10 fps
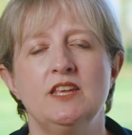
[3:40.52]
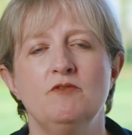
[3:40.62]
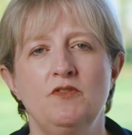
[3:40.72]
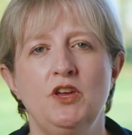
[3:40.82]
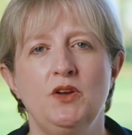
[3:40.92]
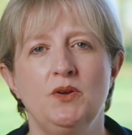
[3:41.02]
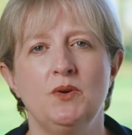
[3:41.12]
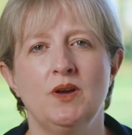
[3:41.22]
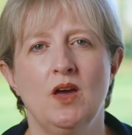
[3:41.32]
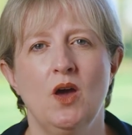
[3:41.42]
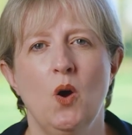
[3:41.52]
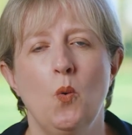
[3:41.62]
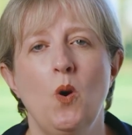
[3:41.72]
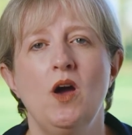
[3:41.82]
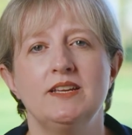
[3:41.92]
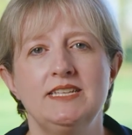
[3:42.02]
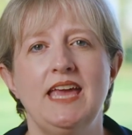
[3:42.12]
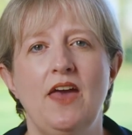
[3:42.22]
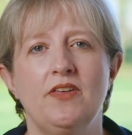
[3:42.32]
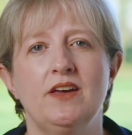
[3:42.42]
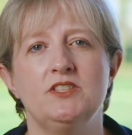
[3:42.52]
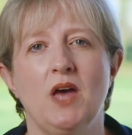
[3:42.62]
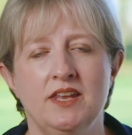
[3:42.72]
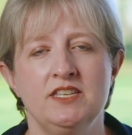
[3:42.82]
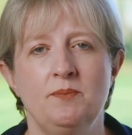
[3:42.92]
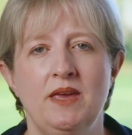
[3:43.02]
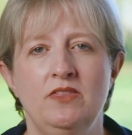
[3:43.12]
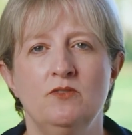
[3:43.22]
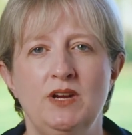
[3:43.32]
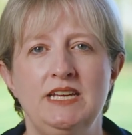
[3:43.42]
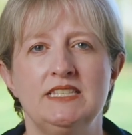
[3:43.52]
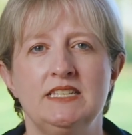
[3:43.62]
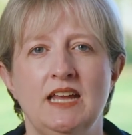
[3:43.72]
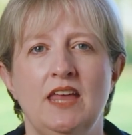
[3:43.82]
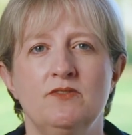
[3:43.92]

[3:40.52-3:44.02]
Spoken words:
and review, work together to underpin the reason and the